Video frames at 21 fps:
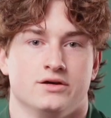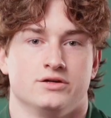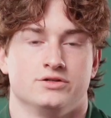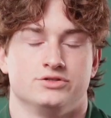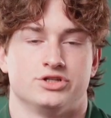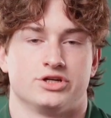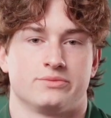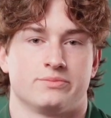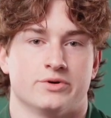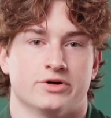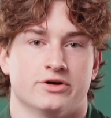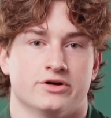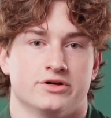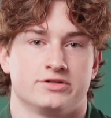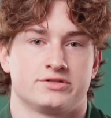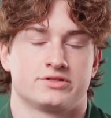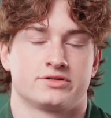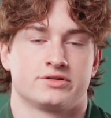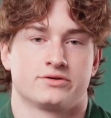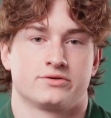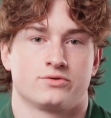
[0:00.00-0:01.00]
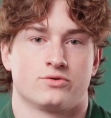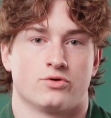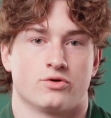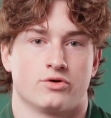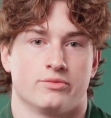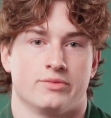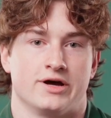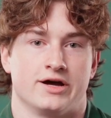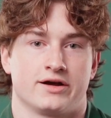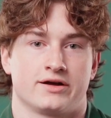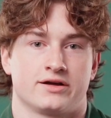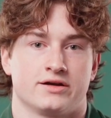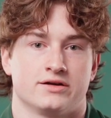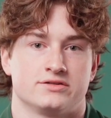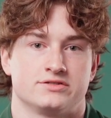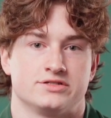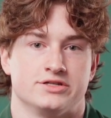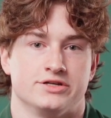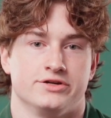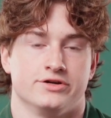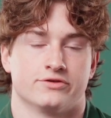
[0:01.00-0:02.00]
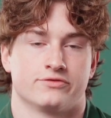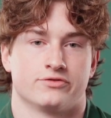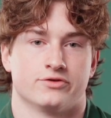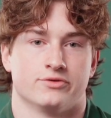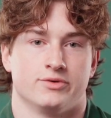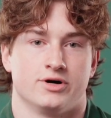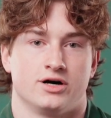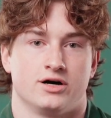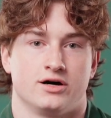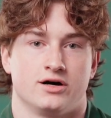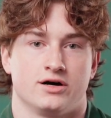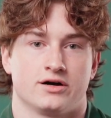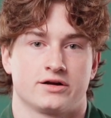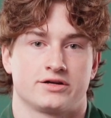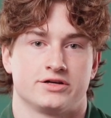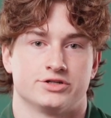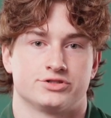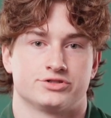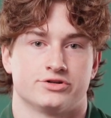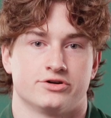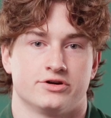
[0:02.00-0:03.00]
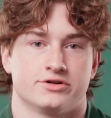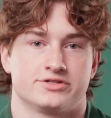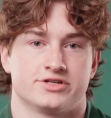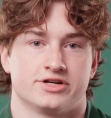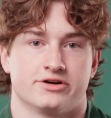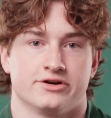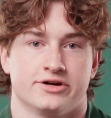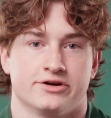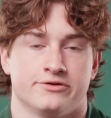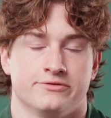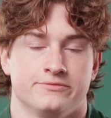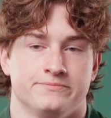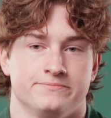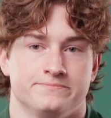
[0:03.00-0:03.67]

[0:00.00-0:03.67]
Jake Billets, quarterback, senior from Kitchener, Ontario.